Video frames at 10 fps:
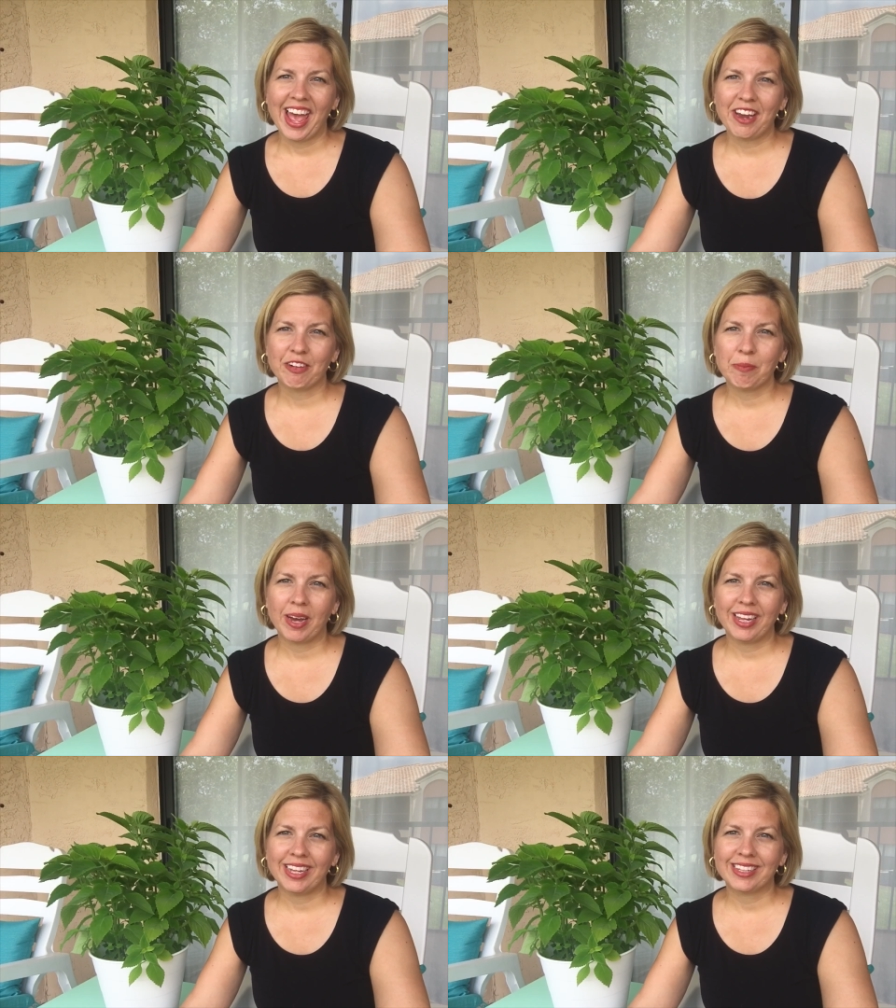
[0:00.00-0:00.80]
Hey
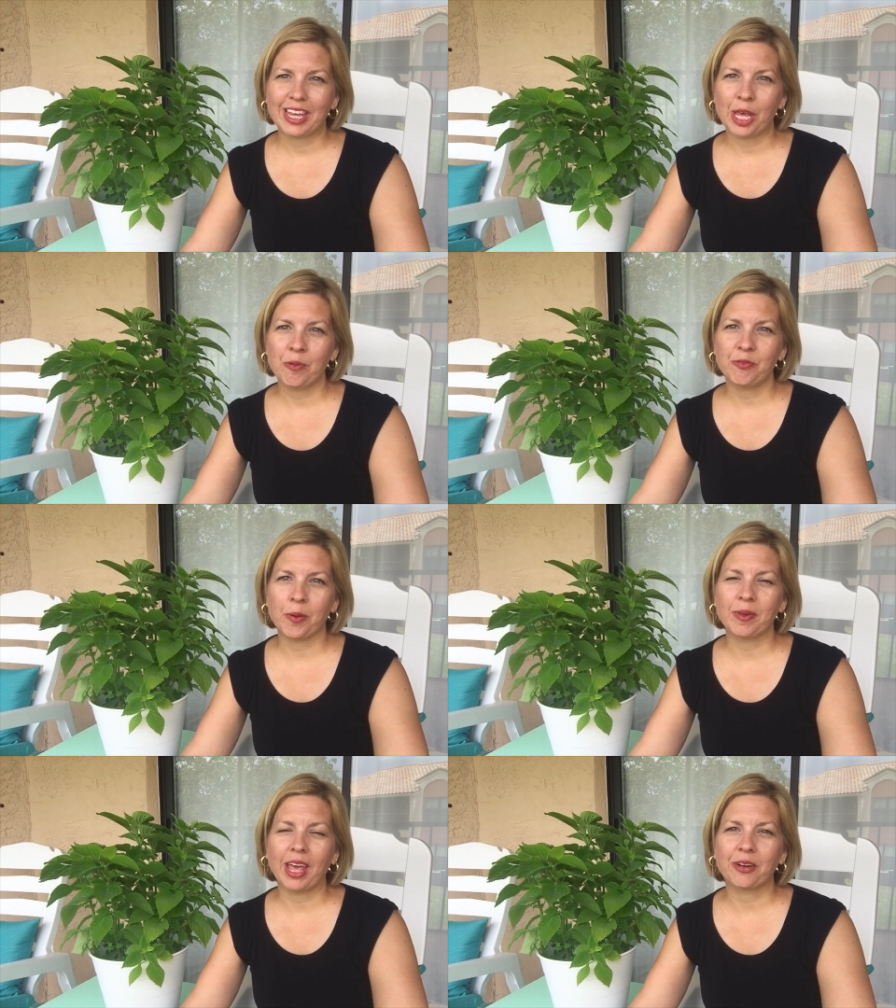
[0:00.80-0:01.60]
everybody, it's Kim
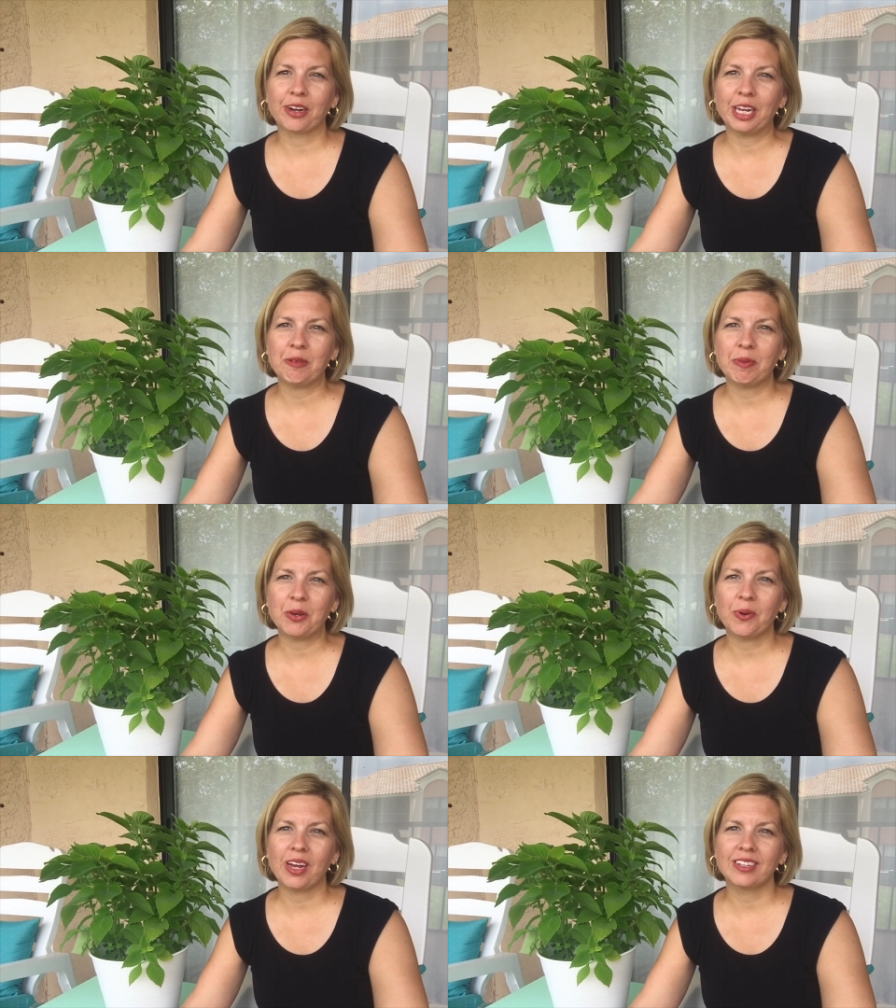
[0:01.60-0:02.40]
from
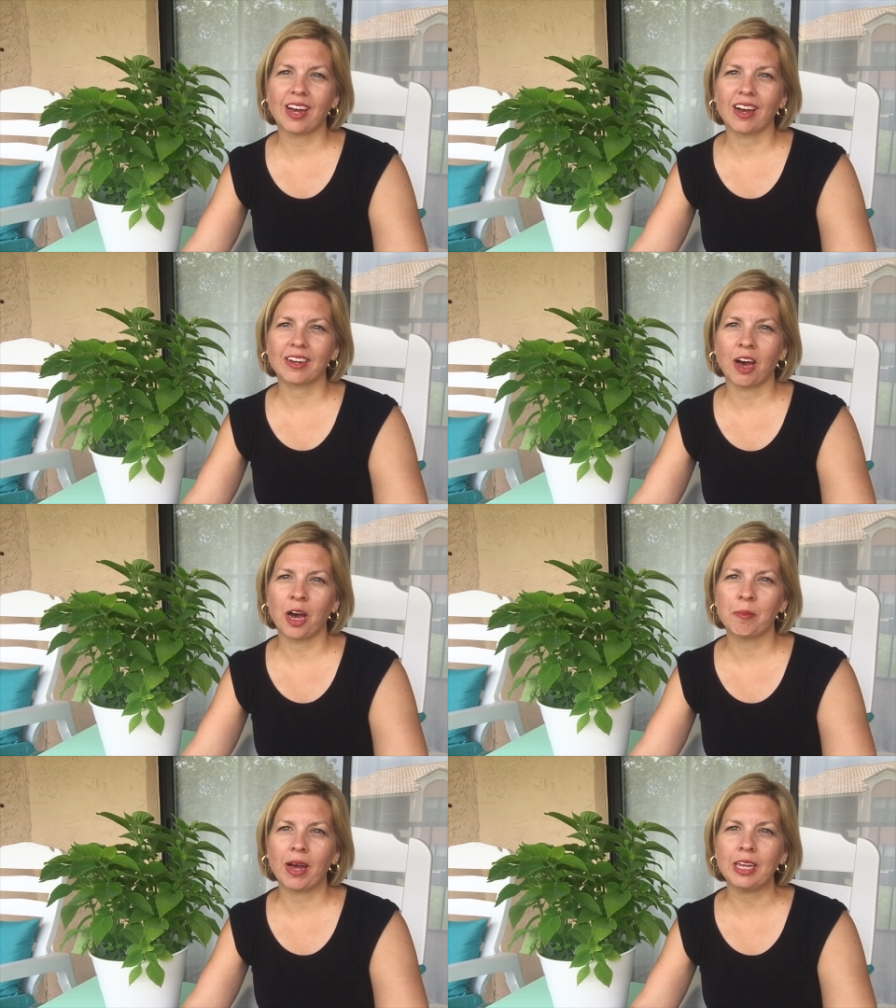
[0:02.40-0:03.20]

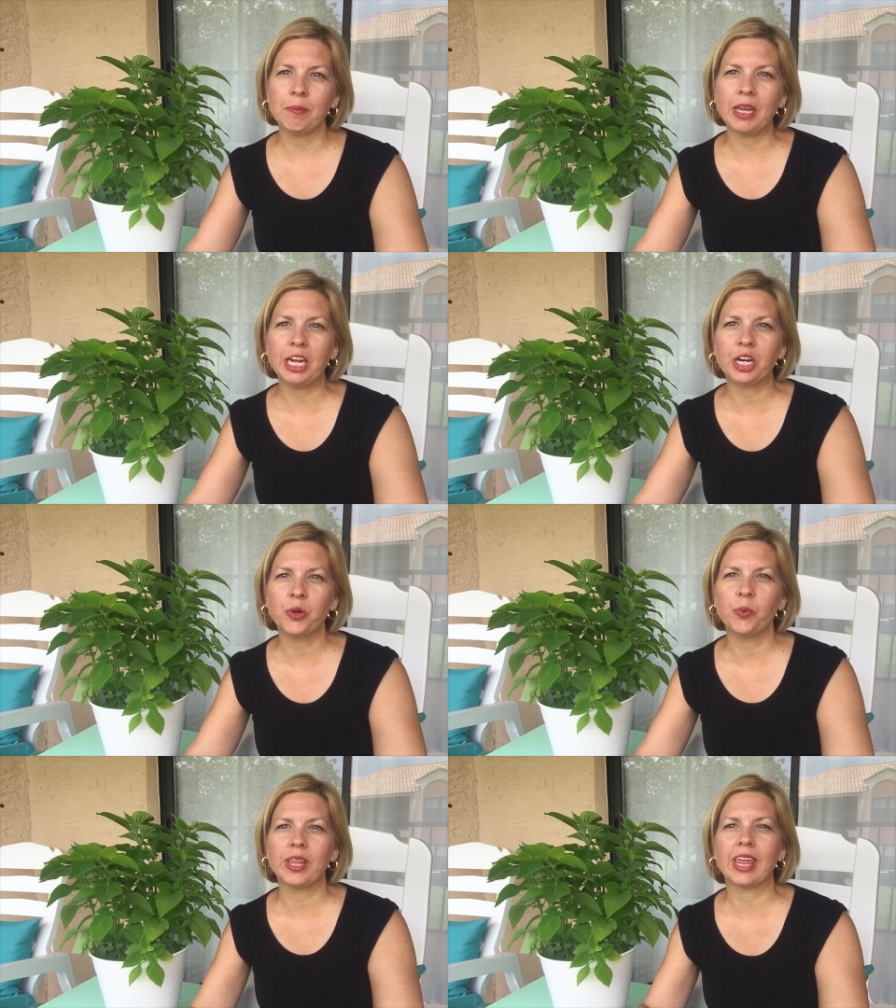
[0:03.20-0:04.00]
getgreenbewell.com. I am
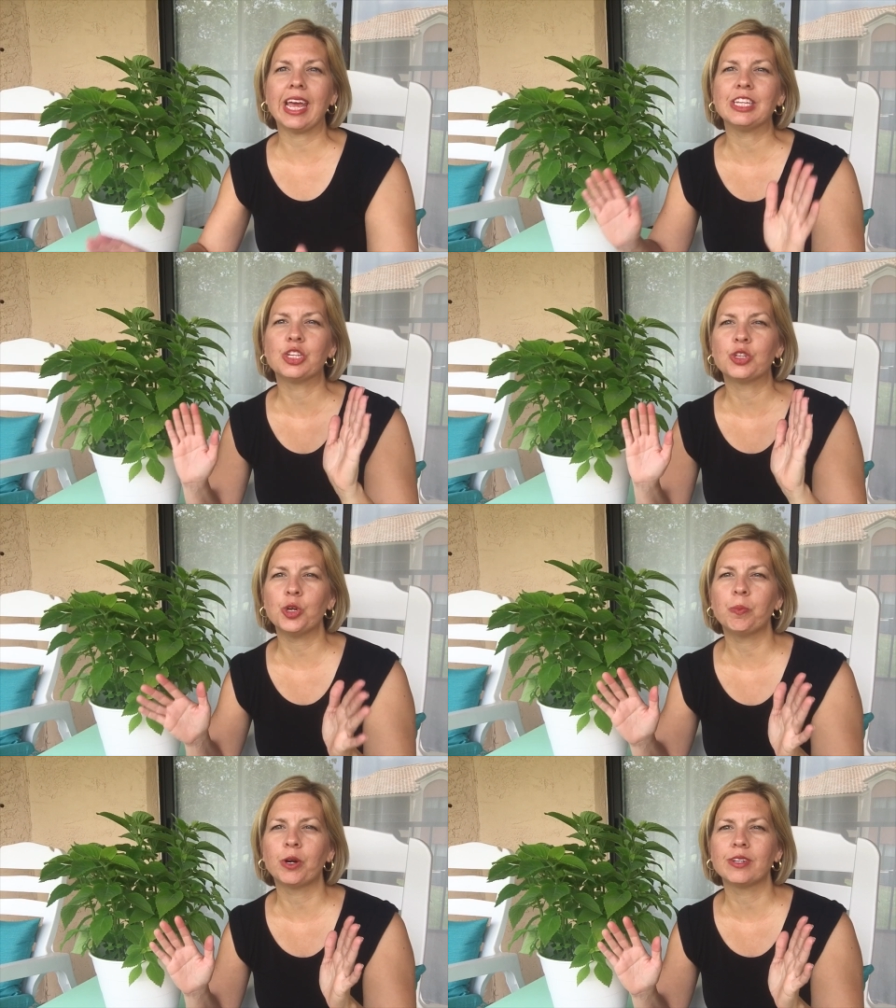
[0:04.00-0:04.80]
here with a
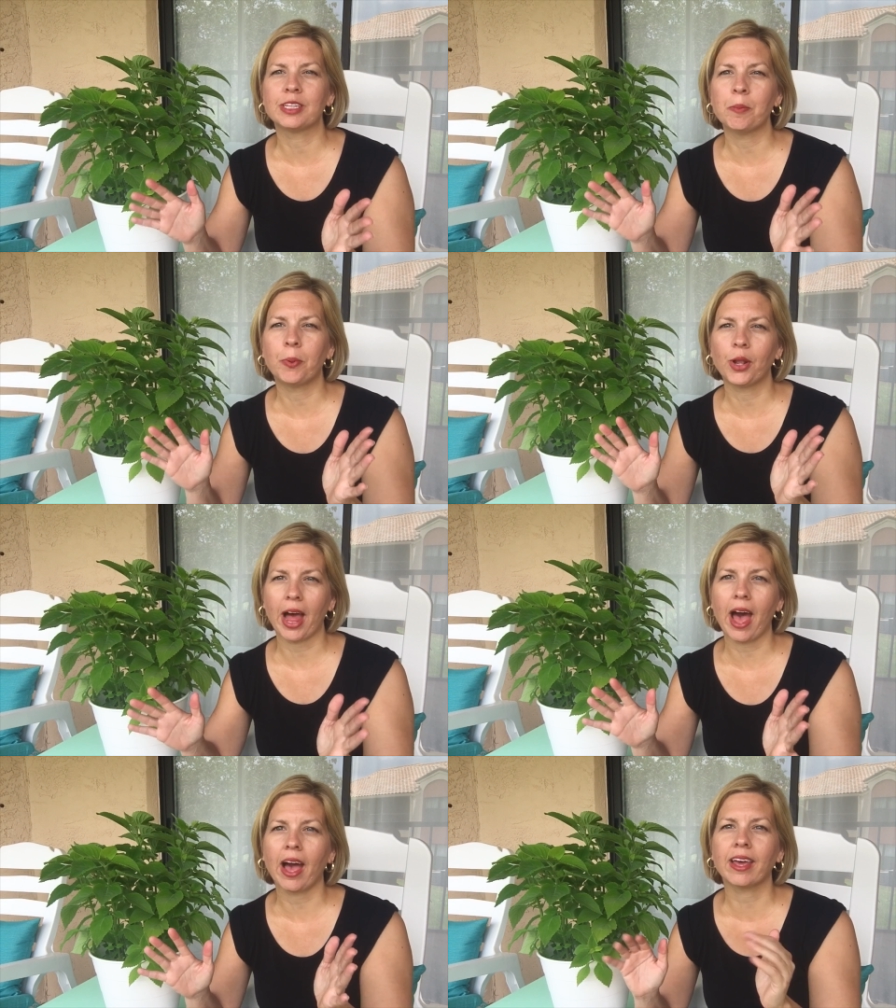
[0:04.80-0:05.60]
super simple
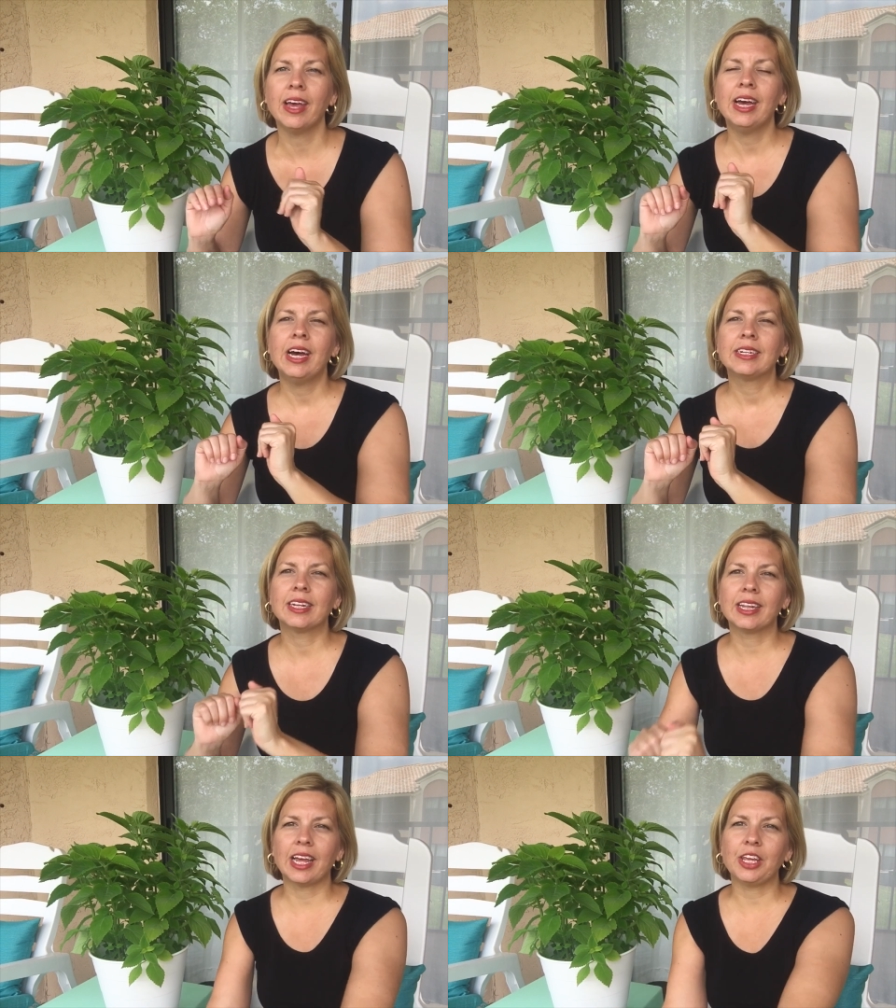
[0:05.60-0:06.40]
hack
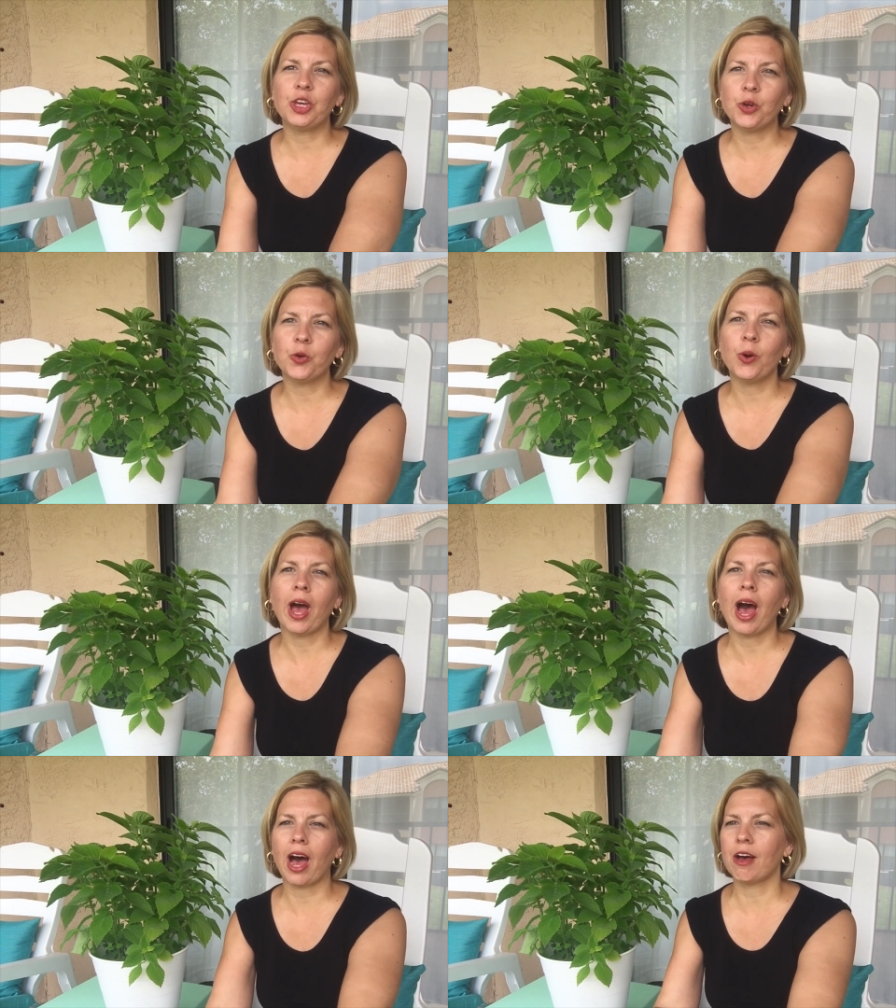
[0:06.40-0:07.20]
to let you
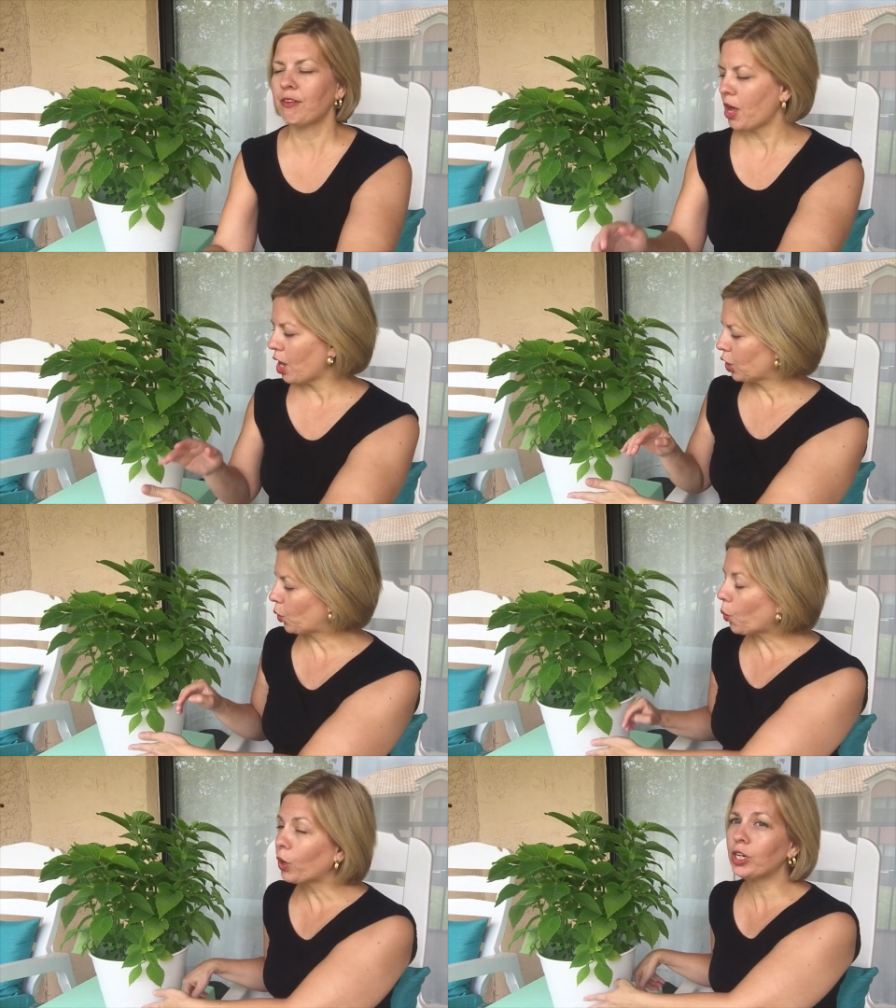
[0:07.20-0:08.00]
have
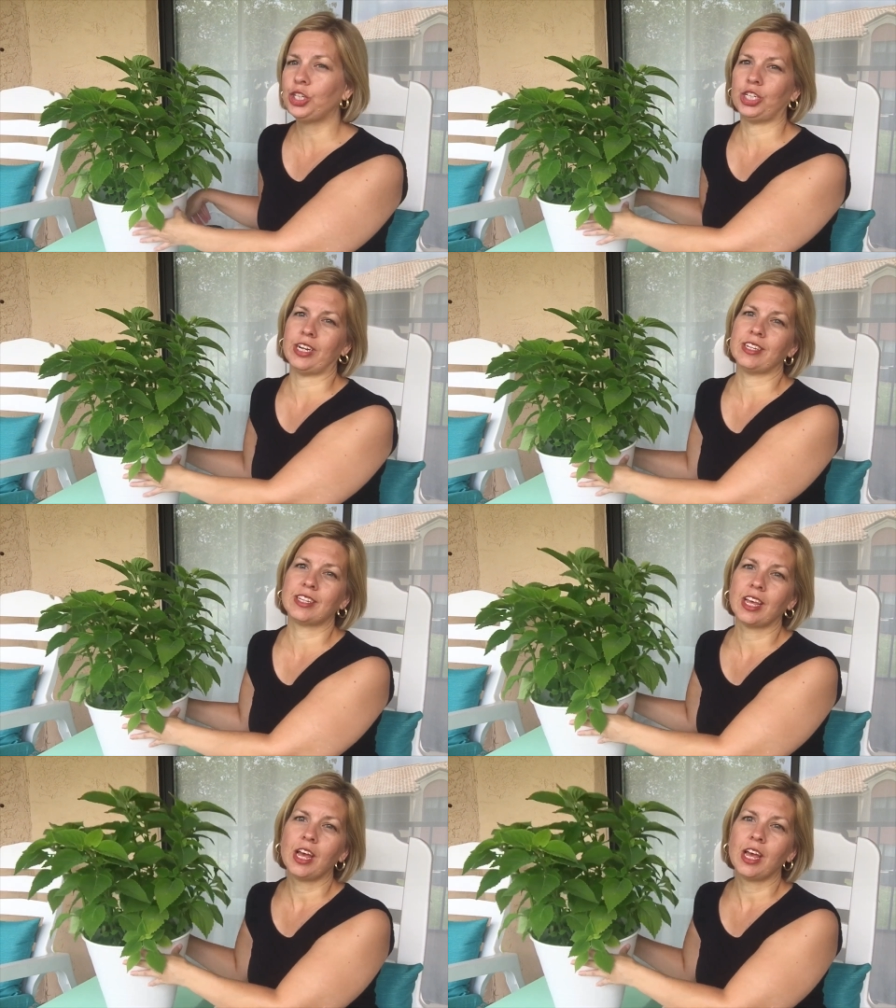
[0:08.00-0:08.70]
gorgeous